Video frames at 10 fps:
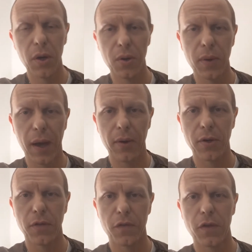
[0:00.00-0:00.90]
doe out
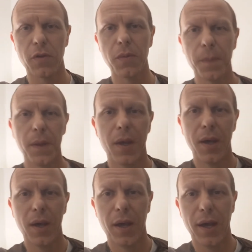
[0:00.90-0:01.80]
in a field,
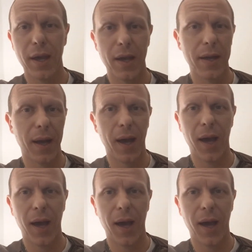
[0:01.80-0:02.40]
and